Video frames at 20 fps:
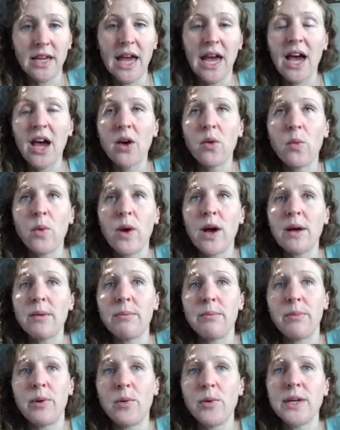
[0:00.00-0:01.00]
At what
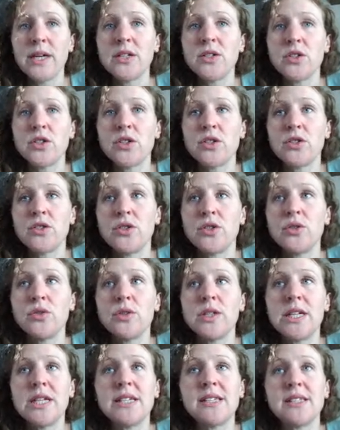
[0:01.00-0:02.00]
point do
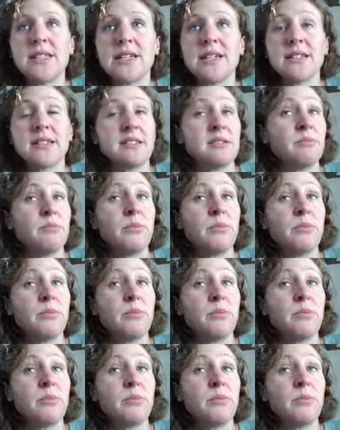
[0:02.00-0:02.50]
these things